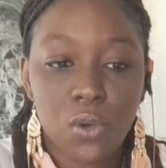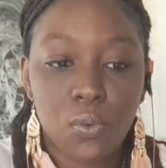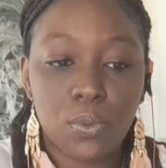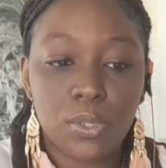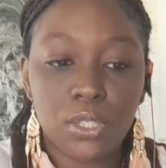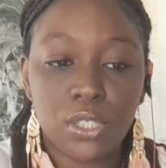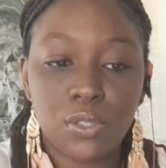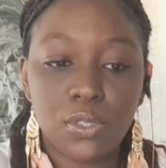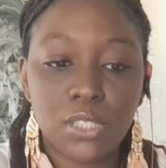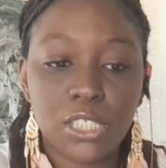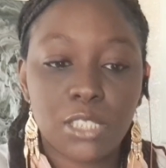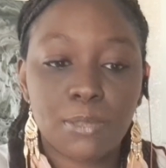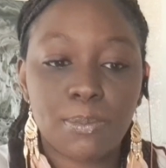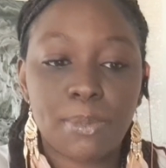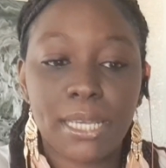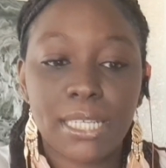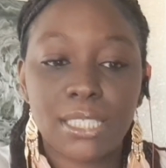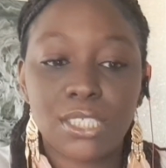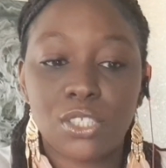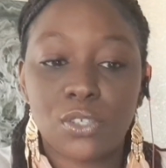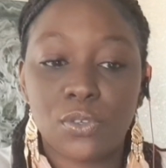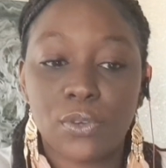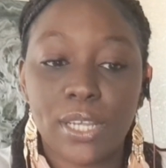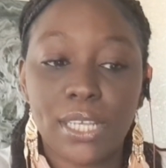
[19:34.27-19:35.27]
When you
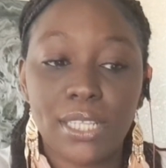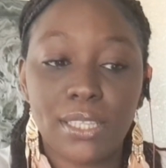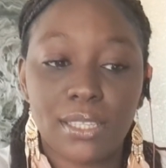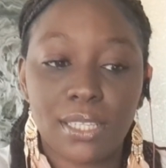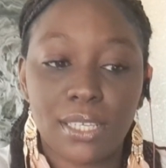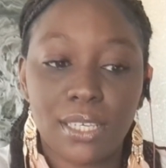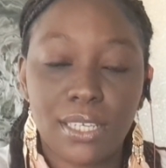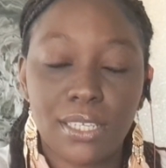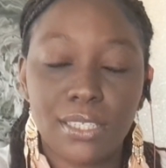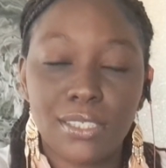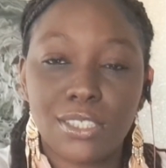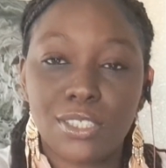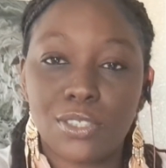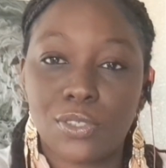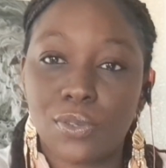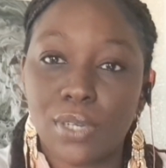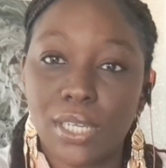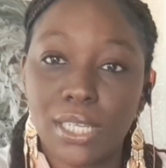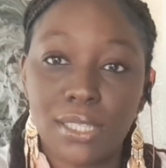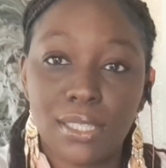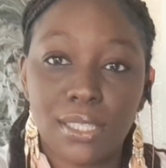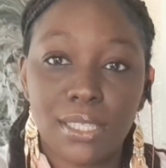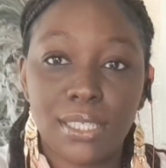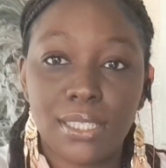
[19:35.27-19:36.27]
expect great things,
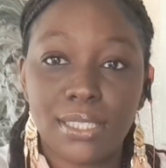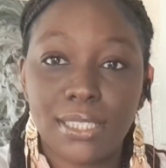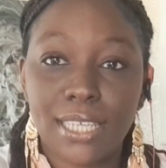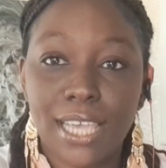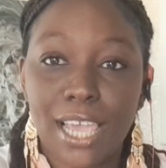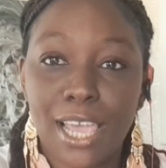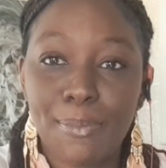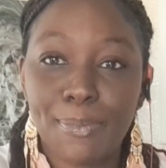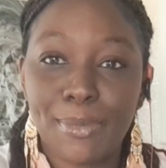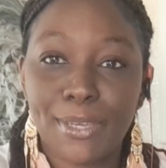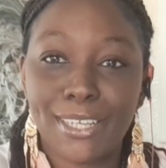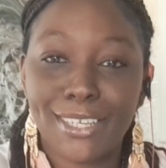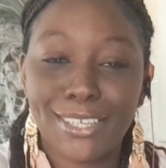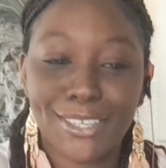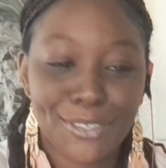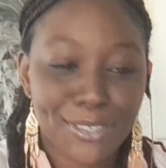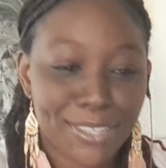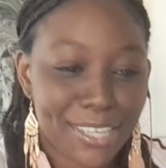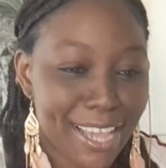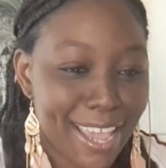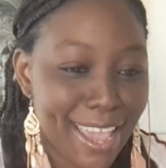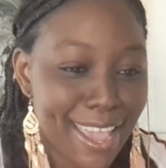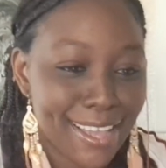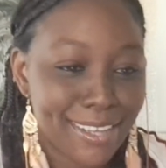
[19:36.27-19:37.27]
great things happen,
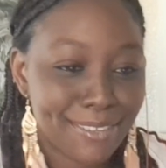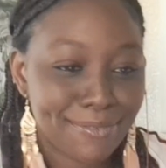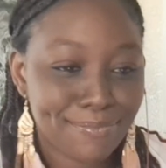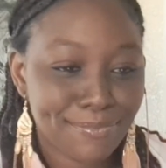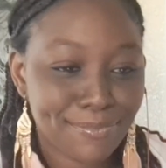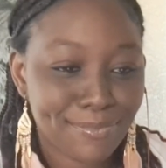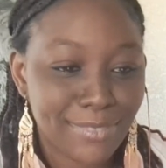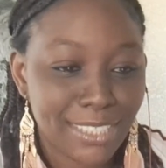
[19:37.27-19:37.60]
okay?